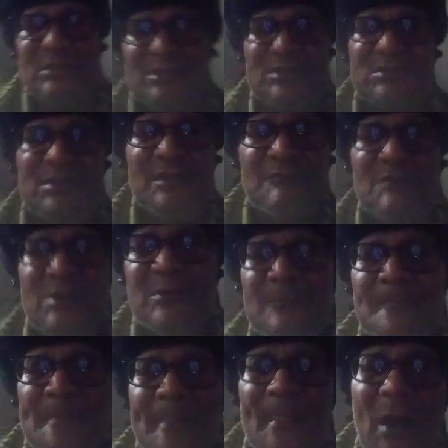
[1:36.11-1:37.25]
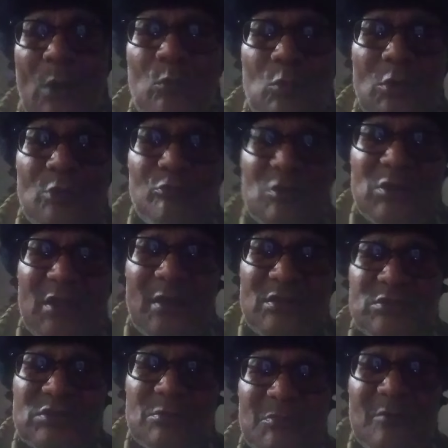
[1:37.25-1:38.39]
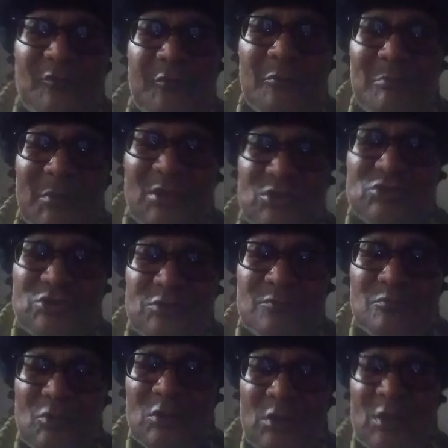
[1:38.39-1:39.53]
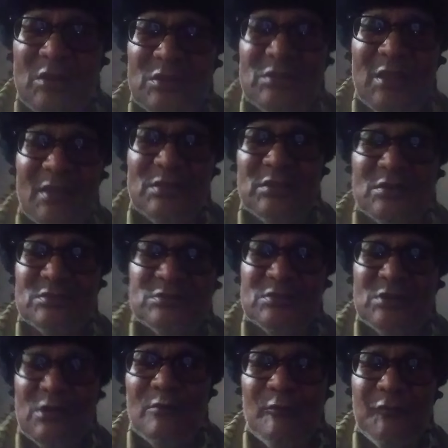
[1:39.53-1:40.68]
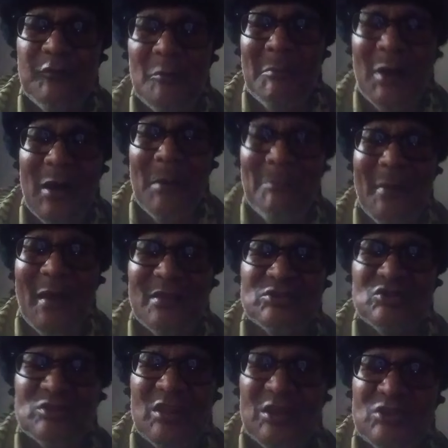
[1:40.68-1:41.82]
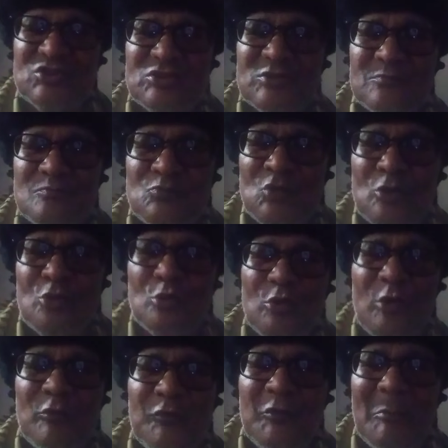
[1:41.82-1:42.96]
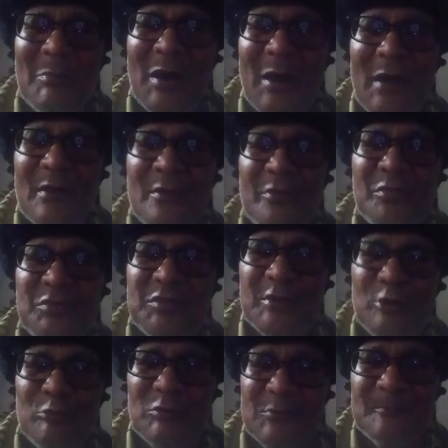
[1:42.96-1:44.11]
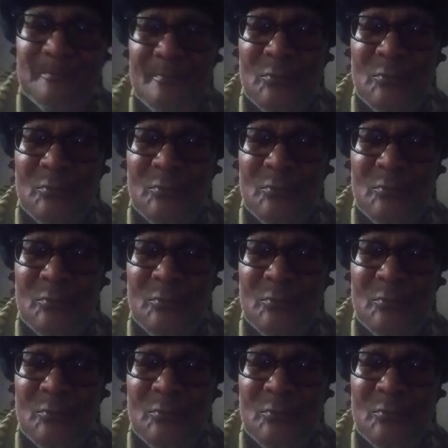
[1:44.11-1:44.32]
This evening, I want to relate some information that doesn't come from my imagination or from my theory,